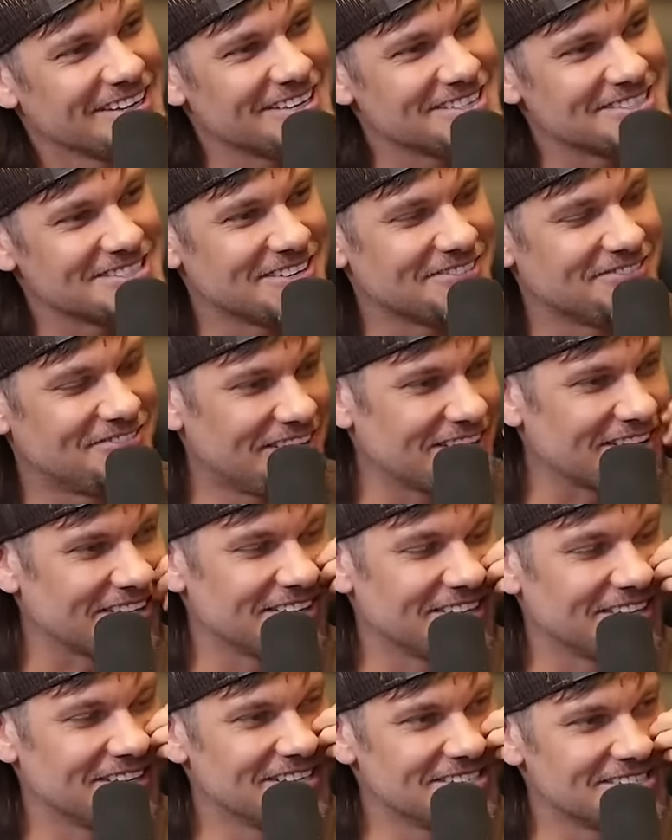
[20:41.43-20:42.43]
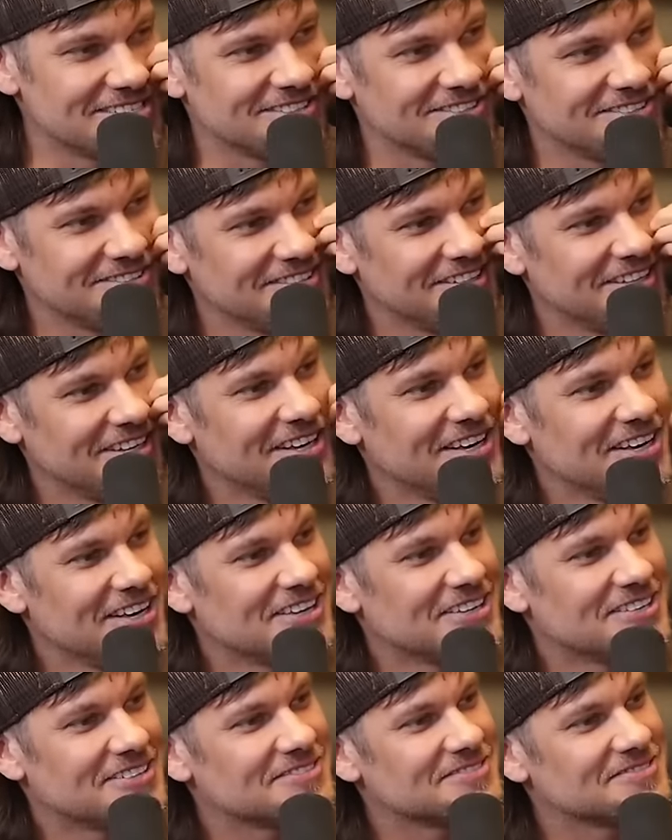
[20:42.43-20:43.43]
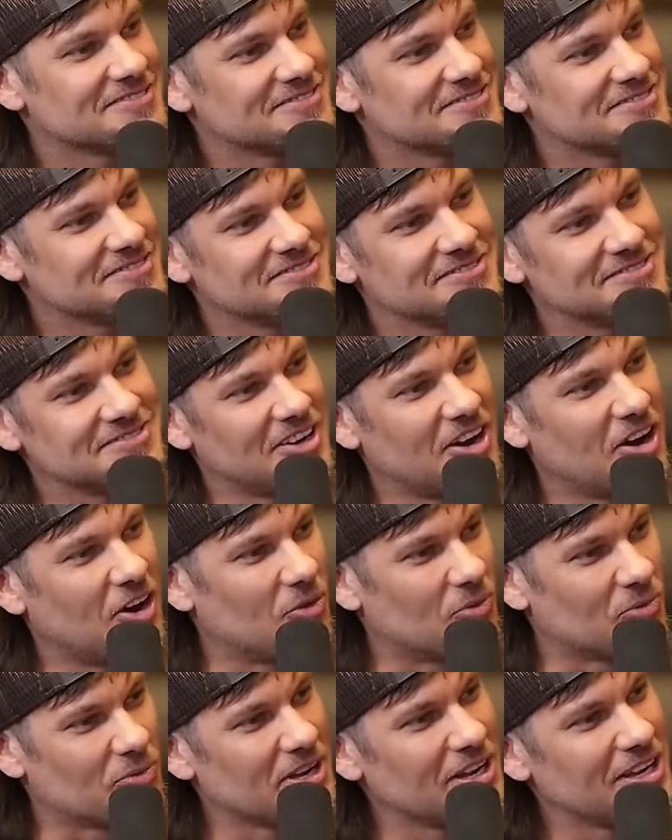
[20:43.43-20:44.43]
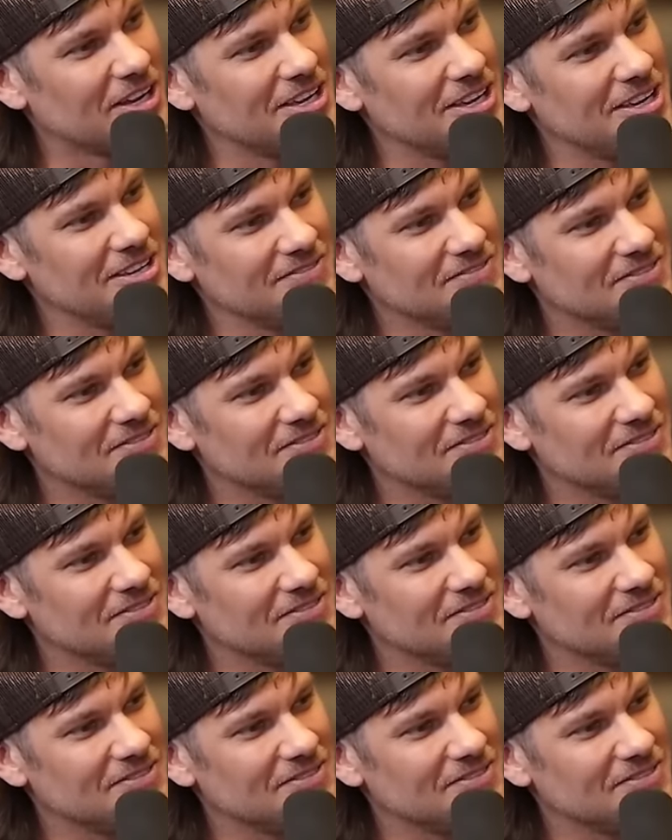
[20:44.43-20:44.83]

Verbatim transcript: kissing a fucking lizard and I kiss with my eyes open. Oh, really?